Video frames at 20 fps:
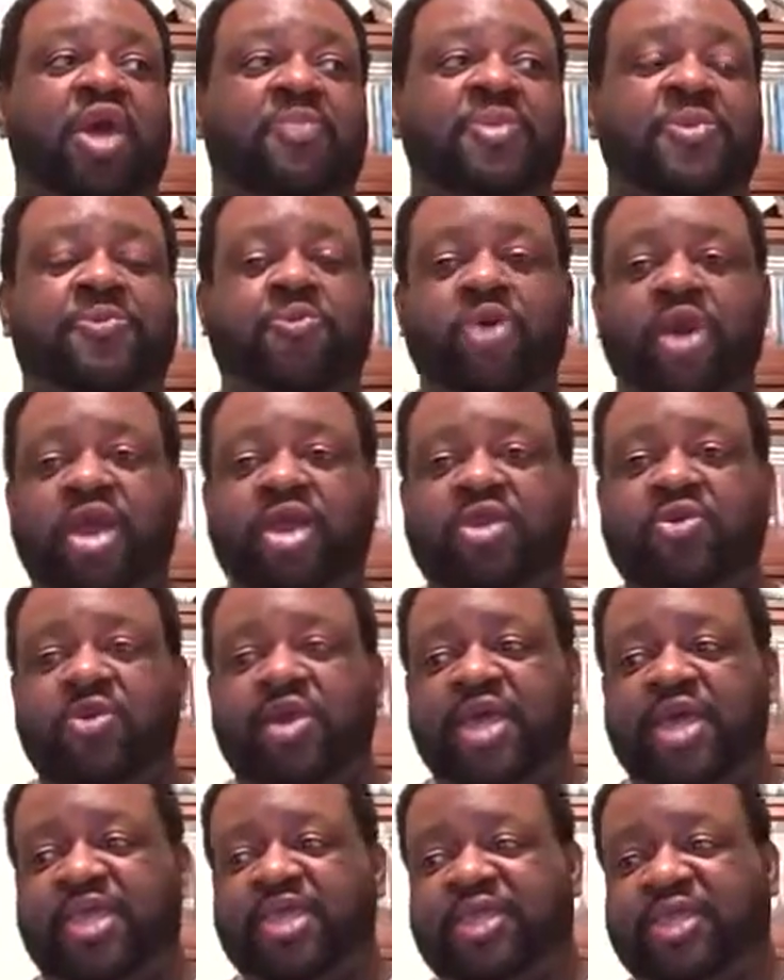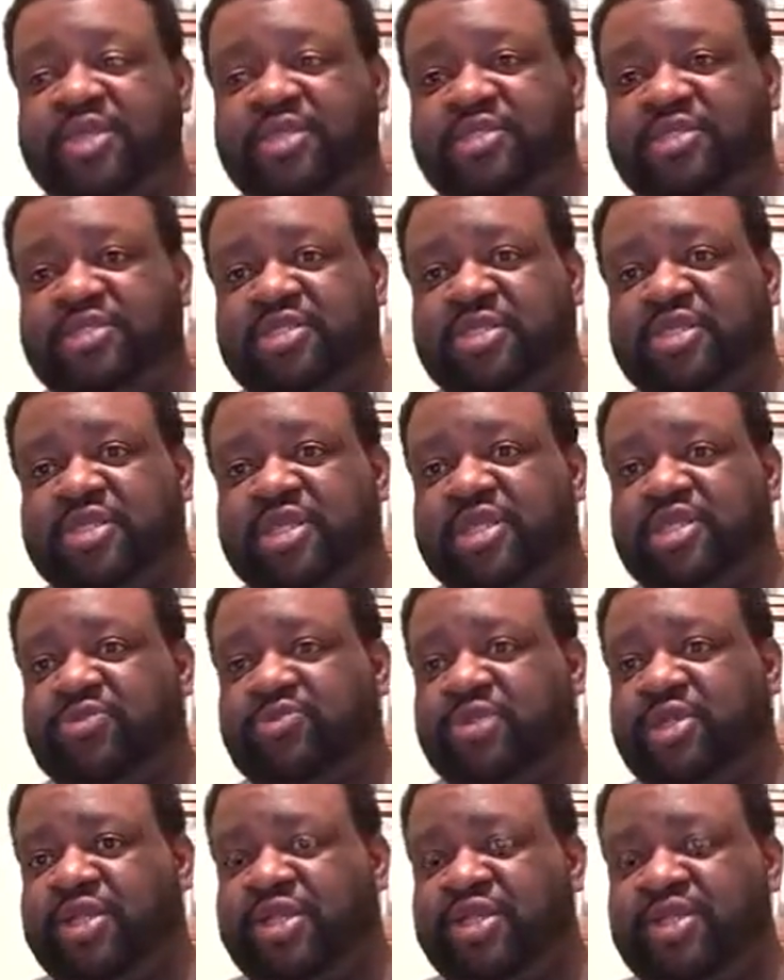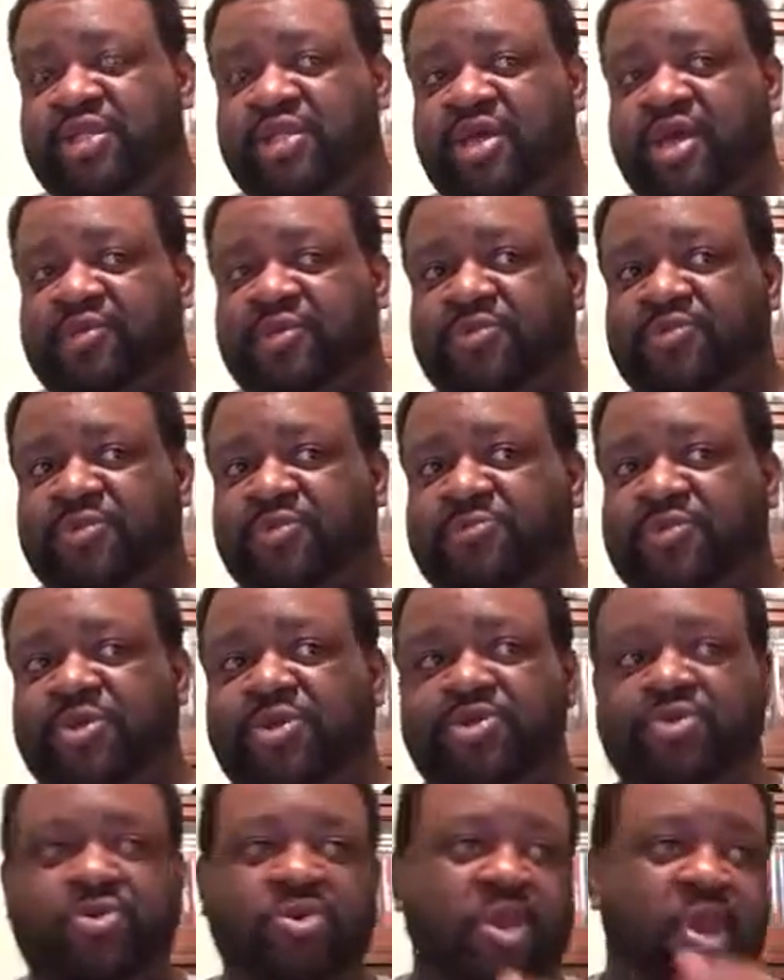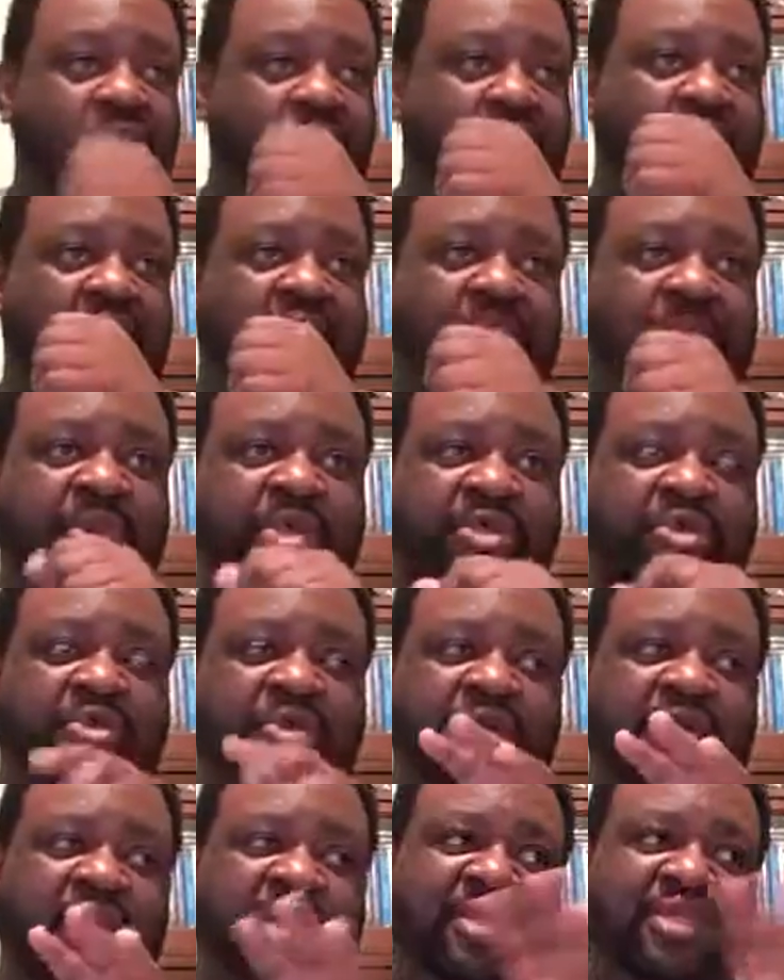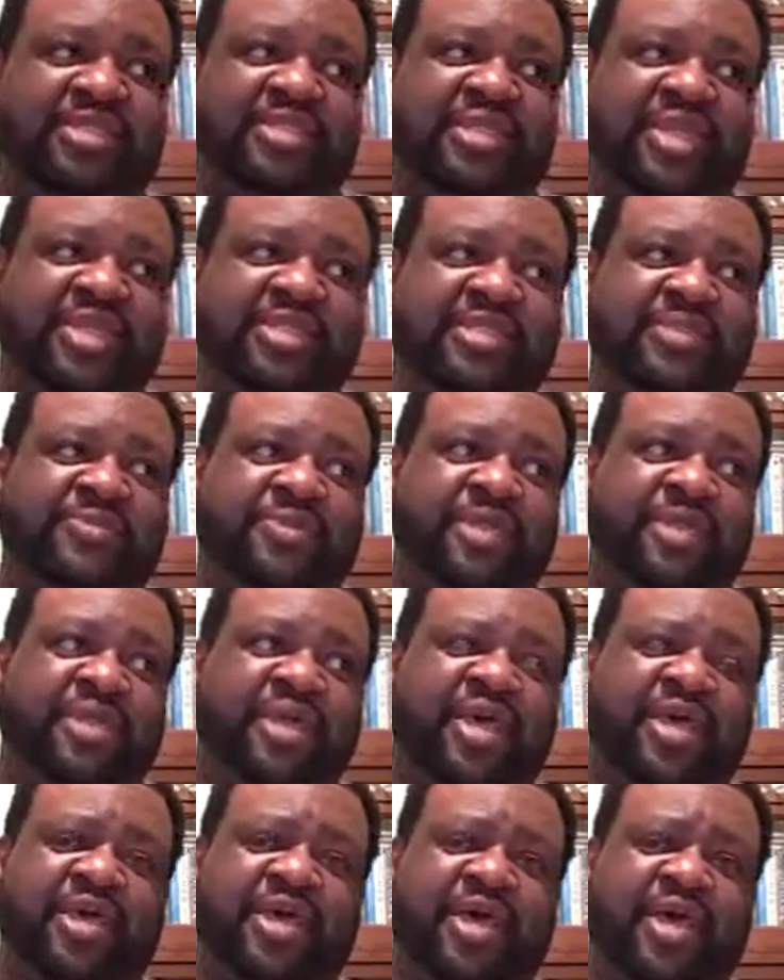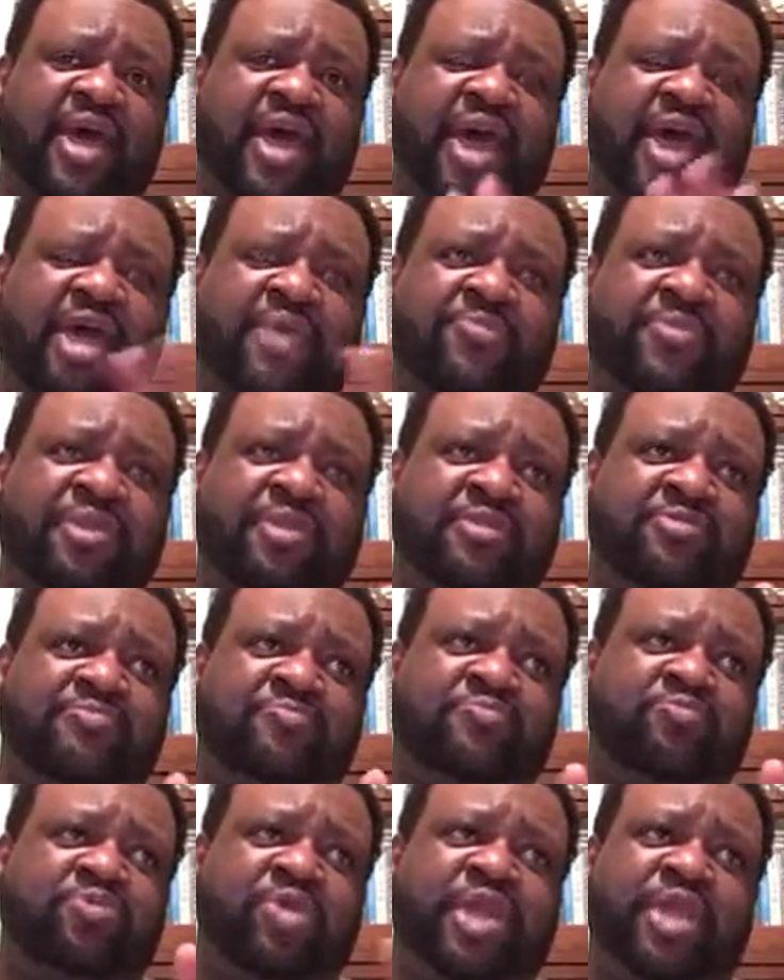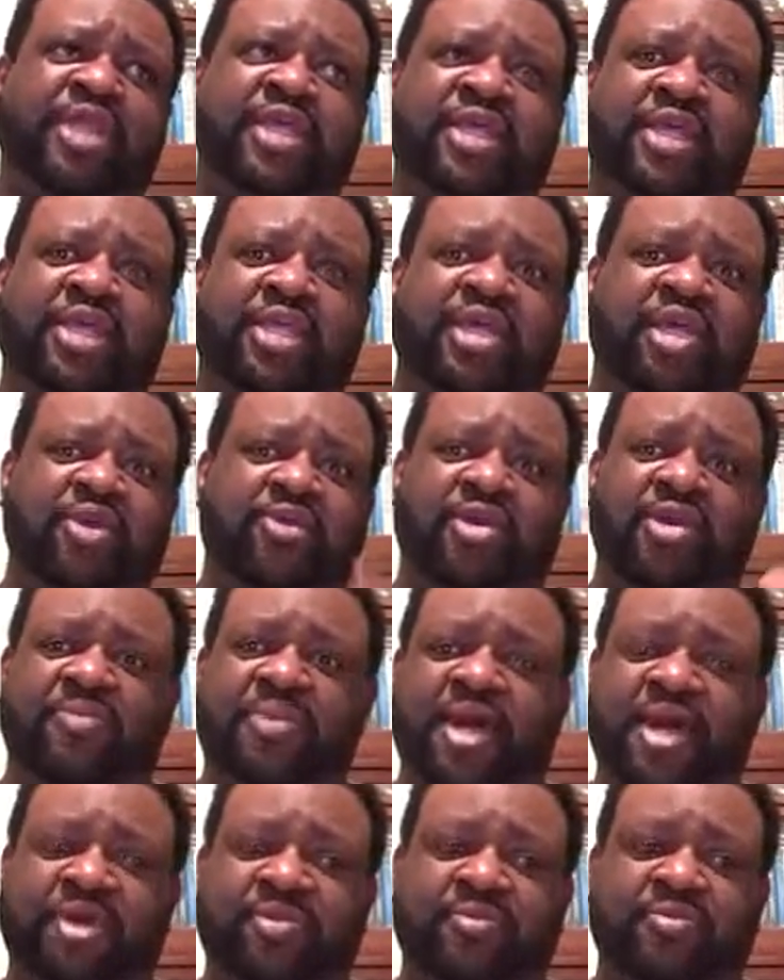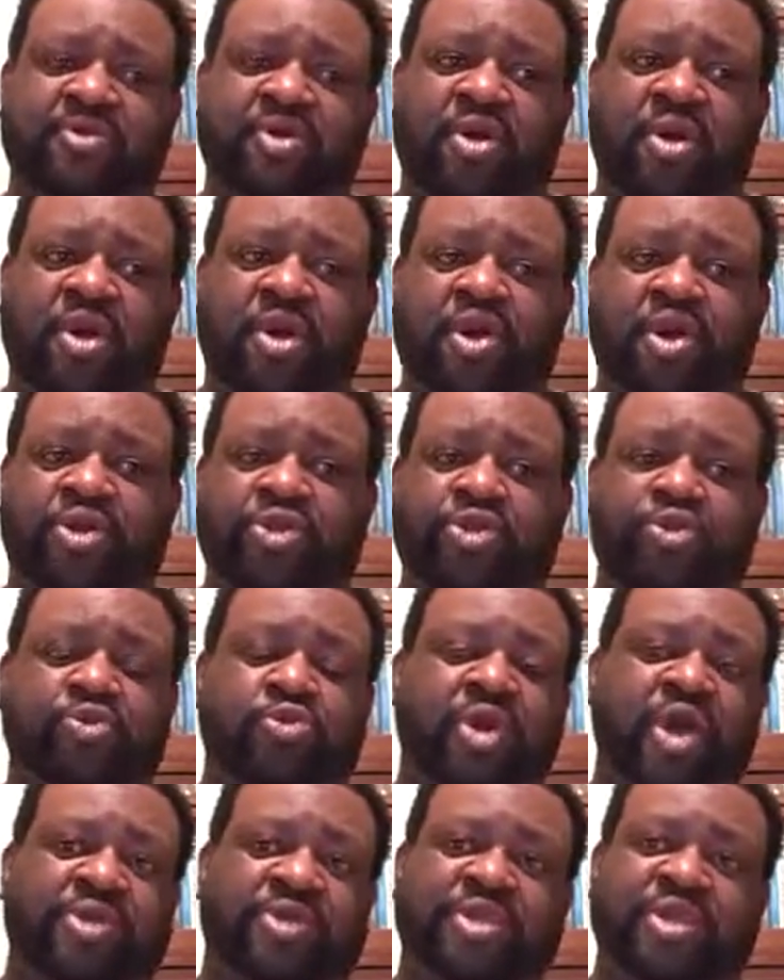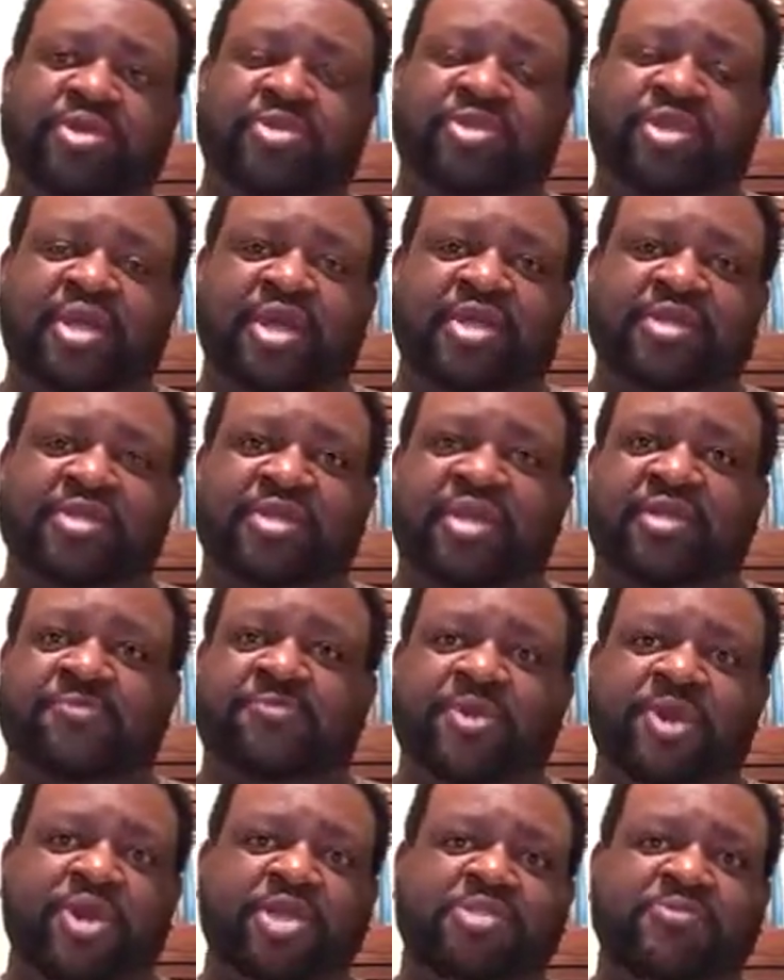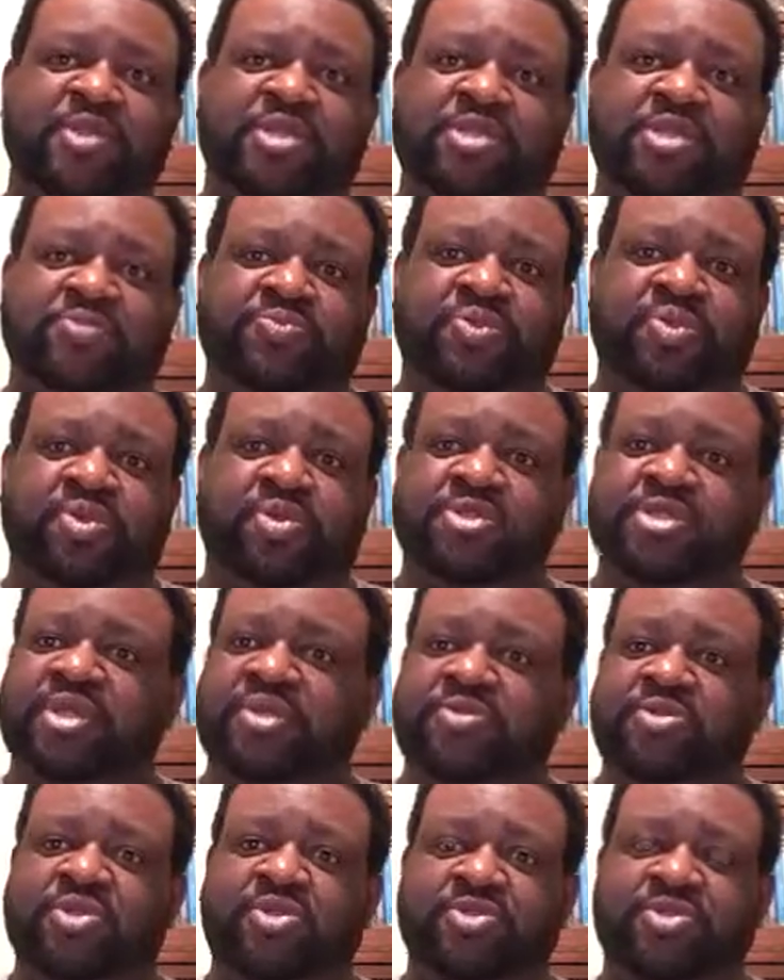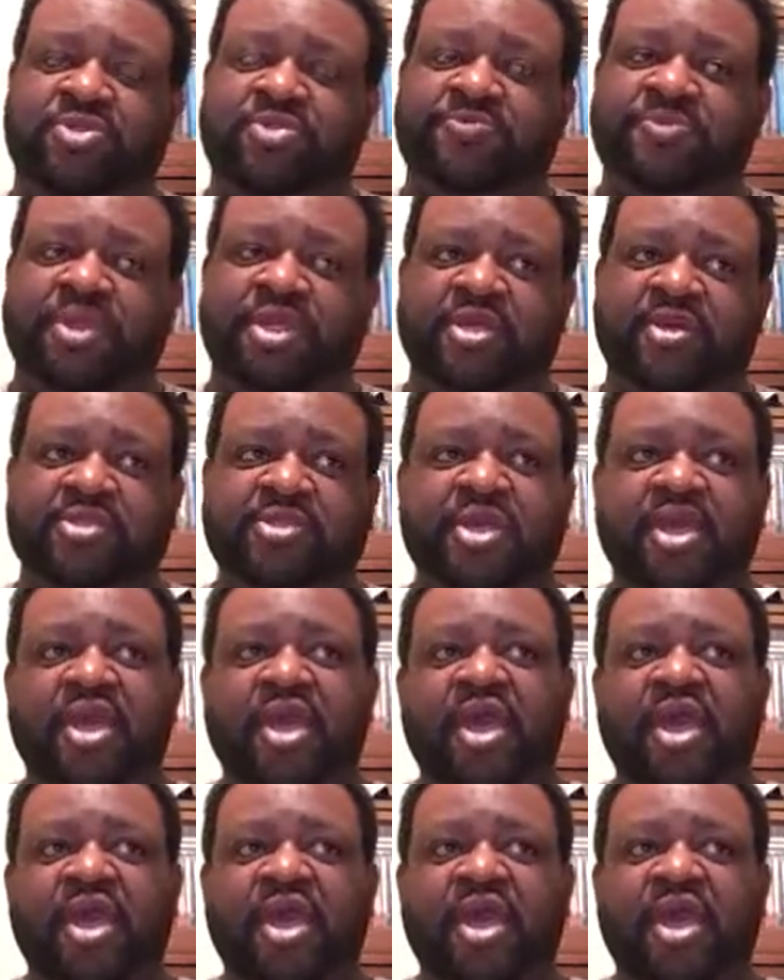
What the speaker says: Before I go ahead and get into the nitty gritty of the review, I'm going to go ahead and say something that I have been reading and hearing about all throughout the internet and various message boards and YouTube videos.